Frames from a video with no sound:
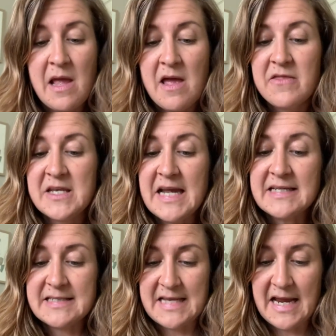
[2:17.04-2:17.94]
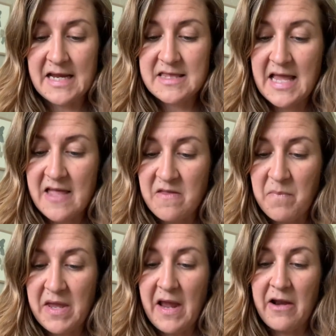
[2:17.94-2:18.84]
The next day, they had the
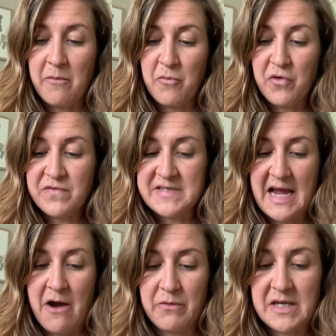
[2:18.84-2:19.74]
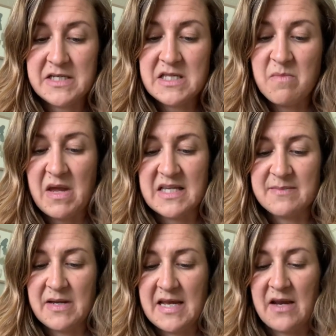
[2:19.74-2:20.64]
piano moved down into the
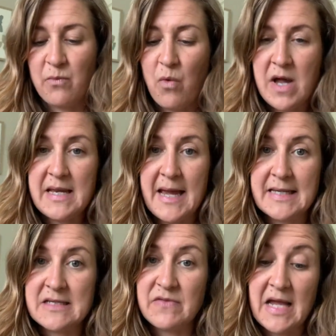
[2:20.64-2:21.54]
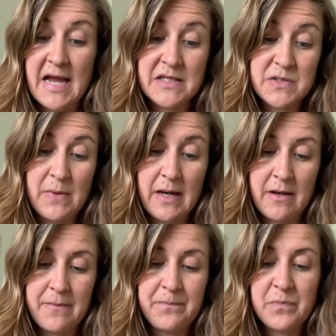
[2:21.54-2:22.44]
basement at one end of the ice rink.
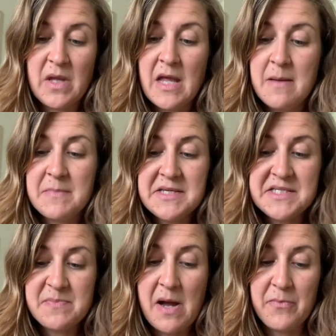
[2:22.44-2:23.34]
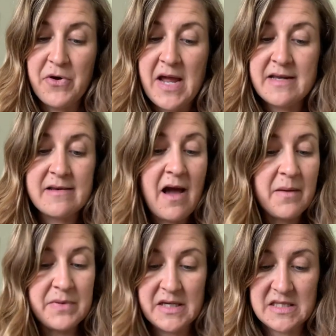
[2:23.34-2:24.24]
Mrs. Popper had
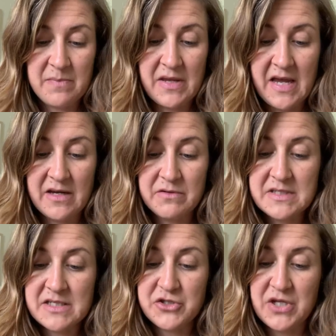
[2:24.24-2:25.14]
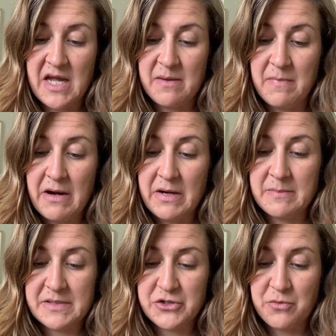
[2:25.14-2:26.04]
not played the piano since she had married
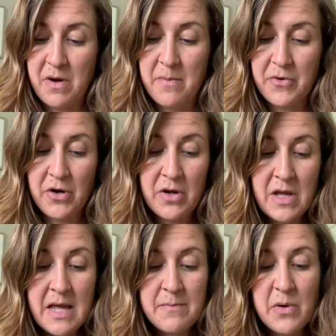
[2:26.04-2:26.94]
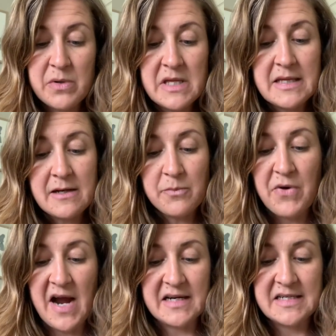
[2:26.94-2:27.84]
Mr. Popper, but with a little
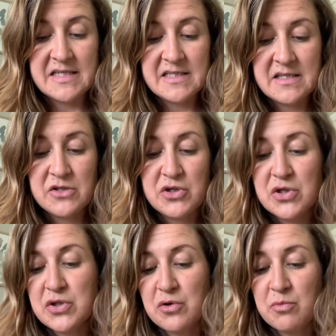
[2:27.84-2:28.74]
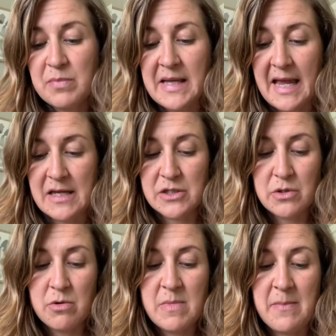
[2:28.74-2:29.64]
practice, she soon began to
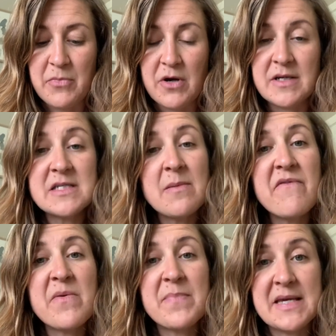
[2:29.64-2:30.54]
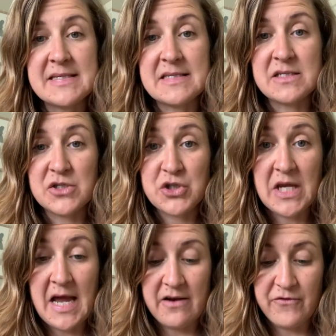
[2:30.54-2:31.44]
remember some of the pieces she
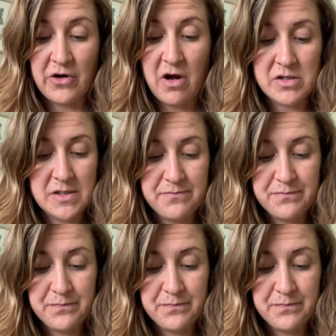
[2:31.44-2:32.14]
had forgotten.